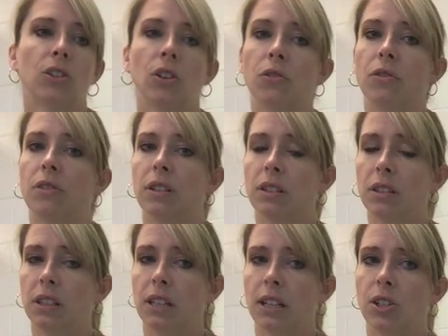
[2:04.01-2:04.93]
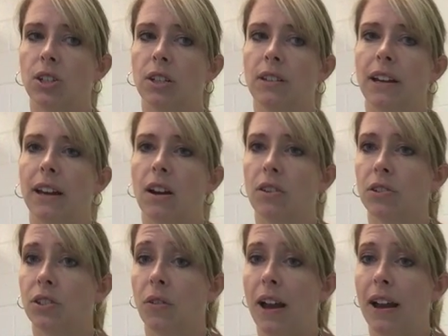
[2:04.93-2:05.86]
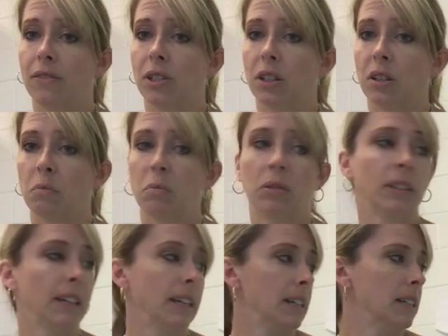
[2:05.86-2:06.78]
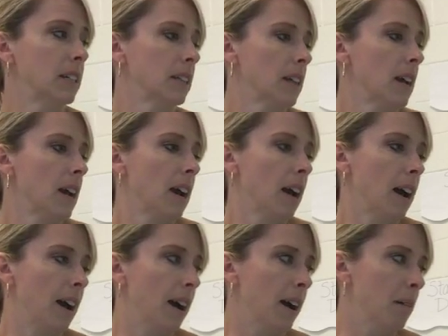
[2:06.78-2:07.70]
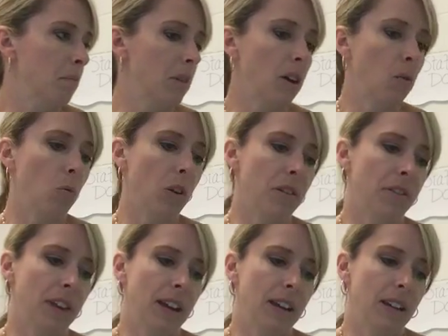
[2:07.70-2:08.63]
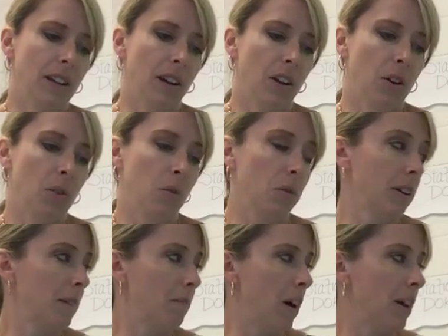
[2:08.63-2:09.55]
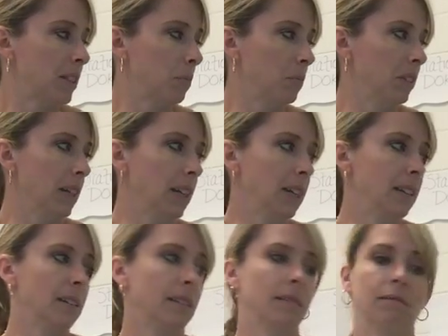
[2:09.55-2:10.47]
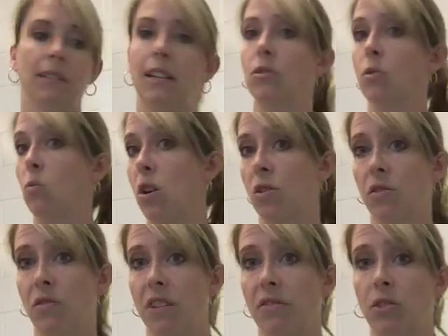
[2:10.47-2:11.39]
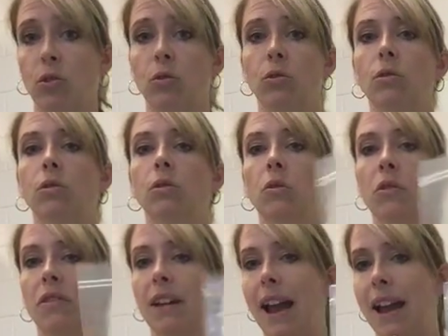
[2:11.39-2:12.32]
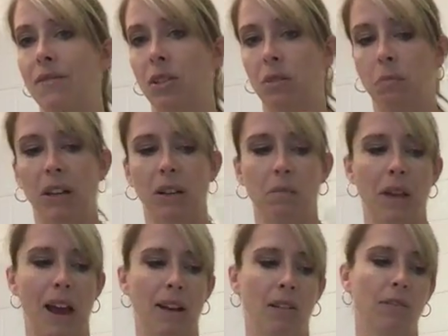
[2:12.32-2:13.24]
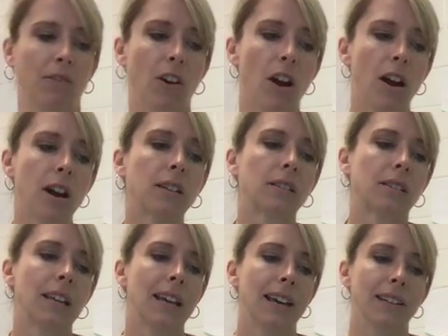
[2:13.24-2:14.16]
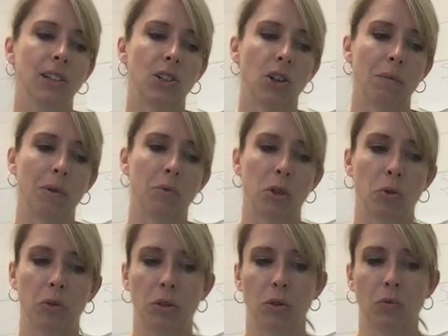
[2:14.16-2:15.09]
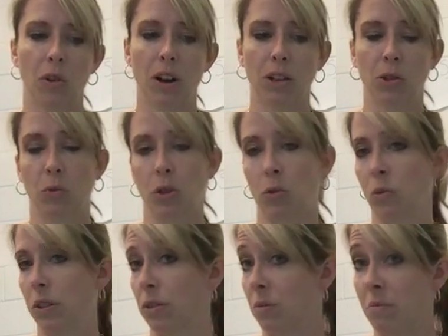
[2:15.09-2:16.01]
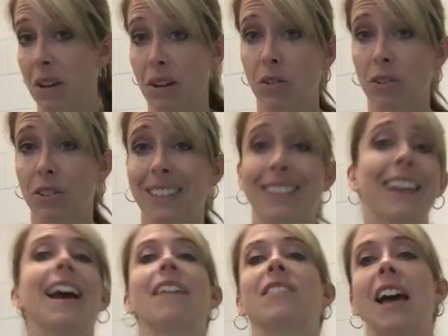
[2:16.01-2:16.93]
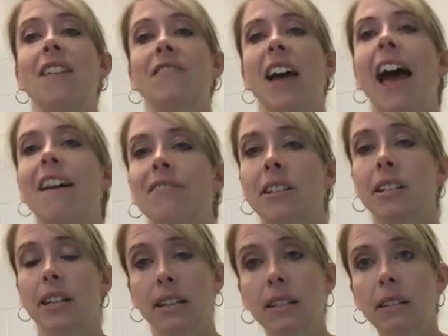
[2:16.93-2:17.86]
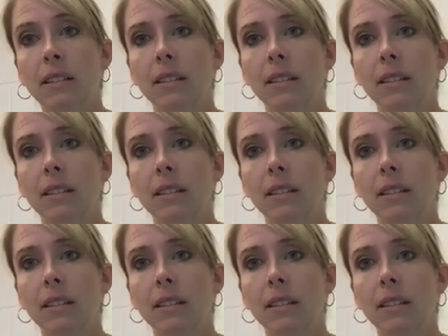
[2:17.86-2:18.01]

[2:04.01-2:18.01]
So this station, they also have to complete where they go possibly either walk around the school, or they have to pick a bag of rocks and determine which ones are rocks, which ones are minerals, and they have to have evidence